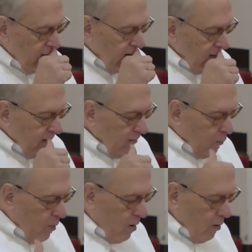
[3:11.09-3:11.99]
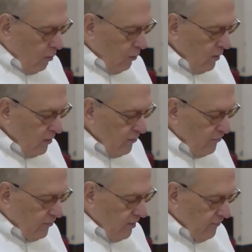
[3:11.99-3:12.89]
Now the wall
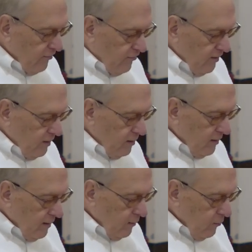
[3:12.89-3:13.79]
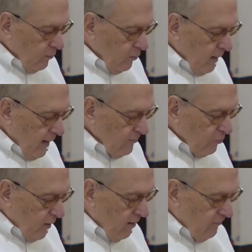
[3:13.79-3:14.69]
was of the city had
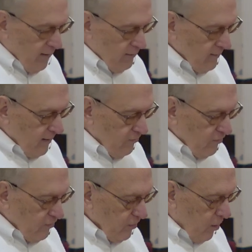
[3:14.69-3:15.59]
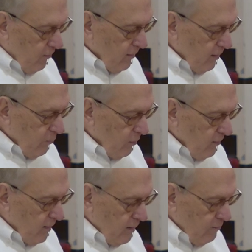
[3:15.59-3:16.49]
12 foundations and on them were the
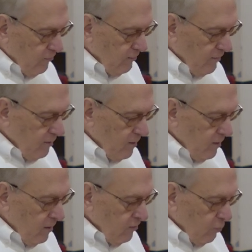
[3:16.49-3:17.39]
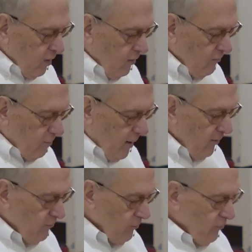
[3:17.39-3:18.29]
names of the 12
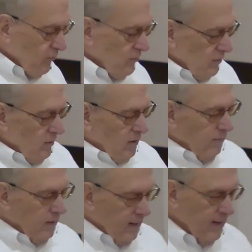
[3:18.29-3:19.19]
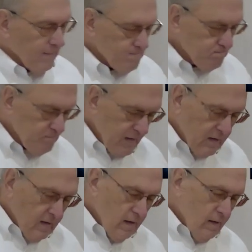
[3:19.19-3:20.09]
apostles of the lamb.
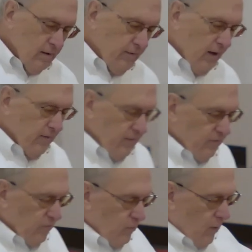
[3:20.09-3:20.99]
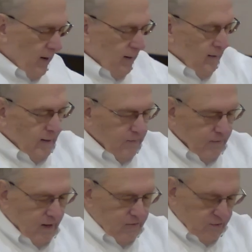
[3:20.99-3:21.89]
Father, this is quite an
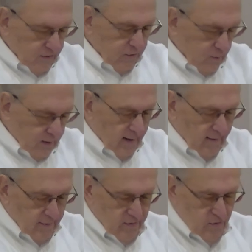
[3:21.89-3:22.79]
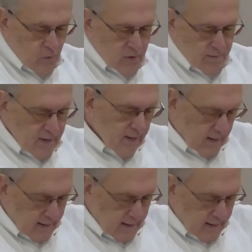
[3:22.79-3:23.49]
introduction to what heaven is going to be like,